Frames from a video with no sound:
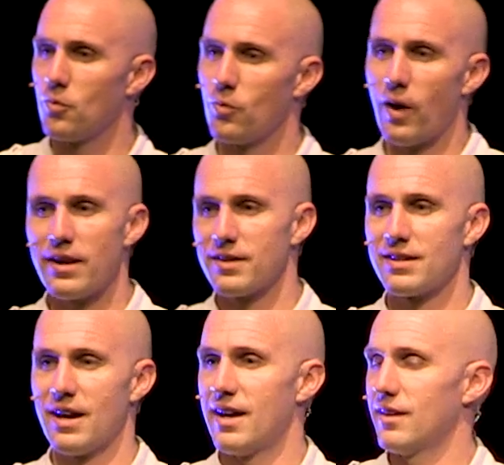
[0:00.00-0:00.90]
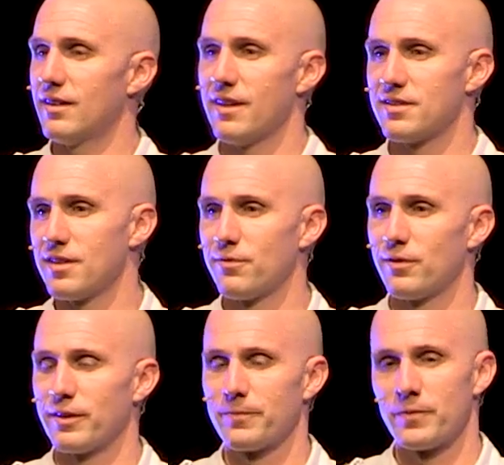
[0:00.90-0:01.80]
why does God allow
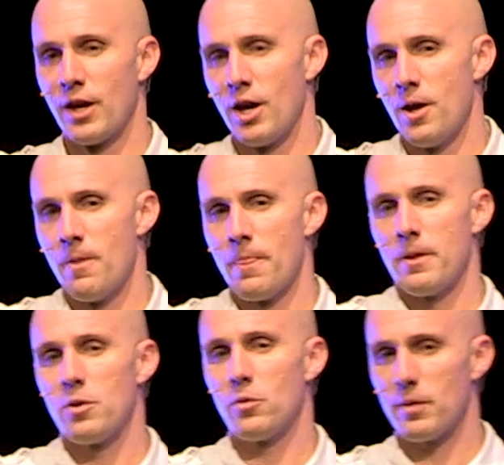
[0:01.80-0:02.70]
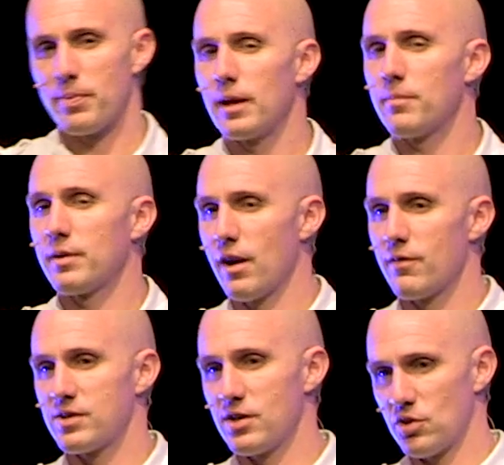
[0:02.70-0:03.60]
suffering? You know, we're going to pick up the
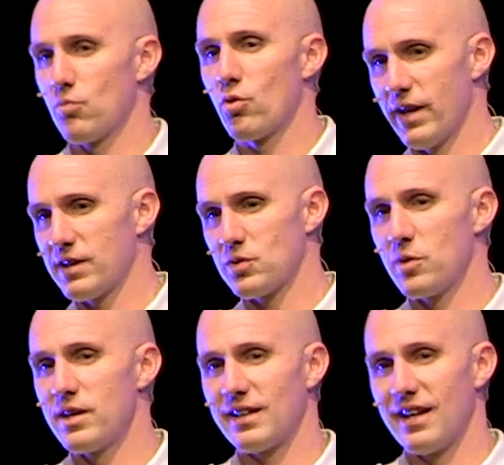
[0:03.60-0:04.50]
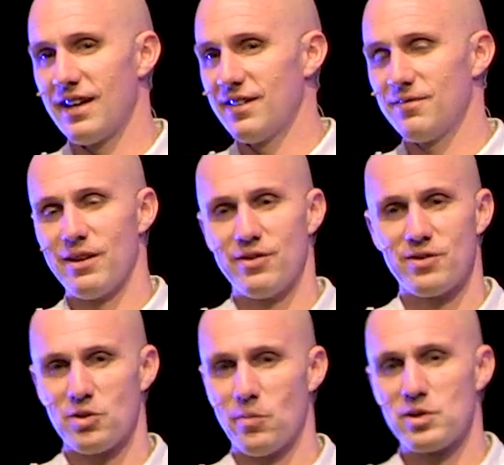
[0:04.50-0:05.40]
conversation more next week, and man,
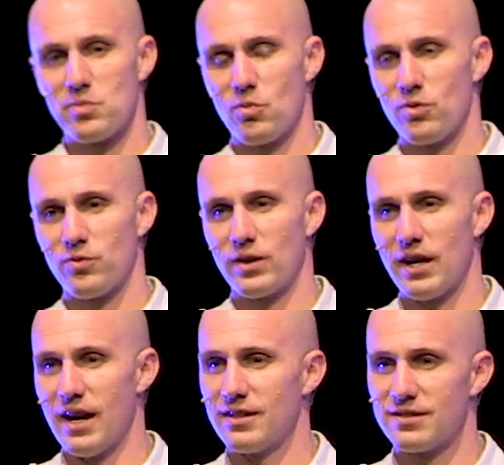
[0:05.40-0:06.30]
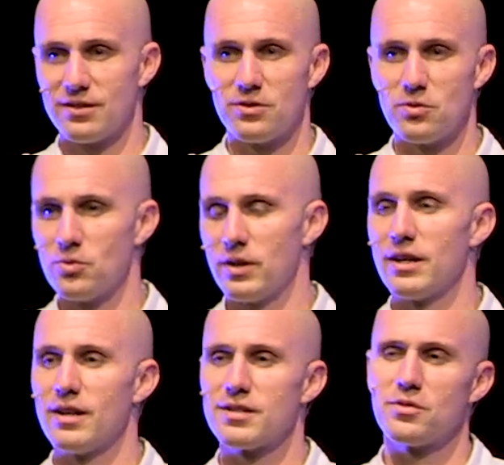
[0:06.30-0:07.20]
there's so much more for God to do in us